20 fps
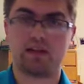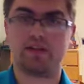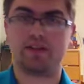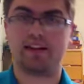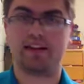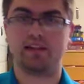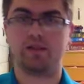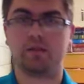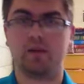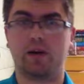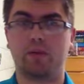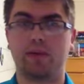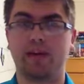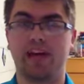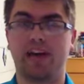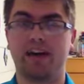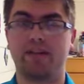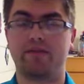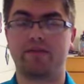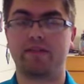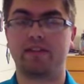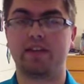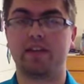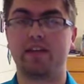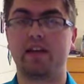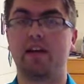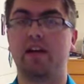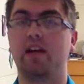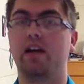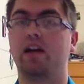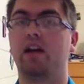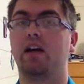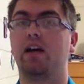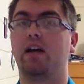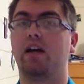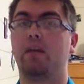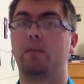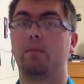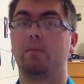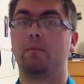That is why we have the
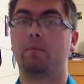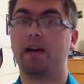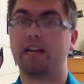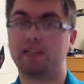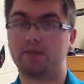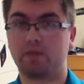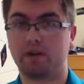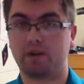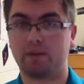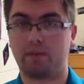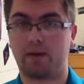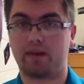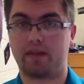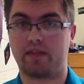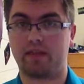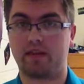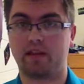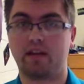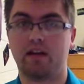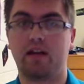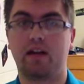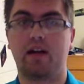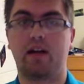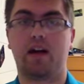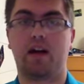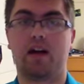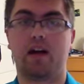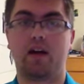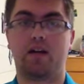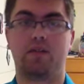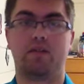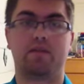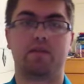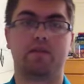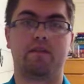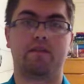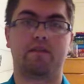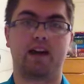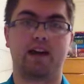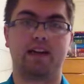metric method of
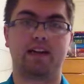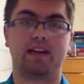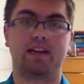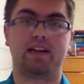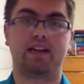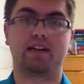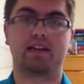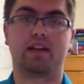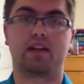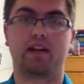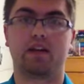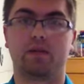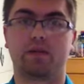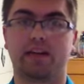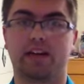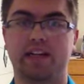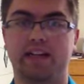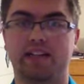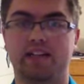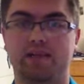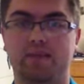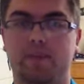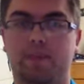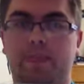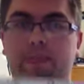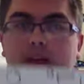finding a location.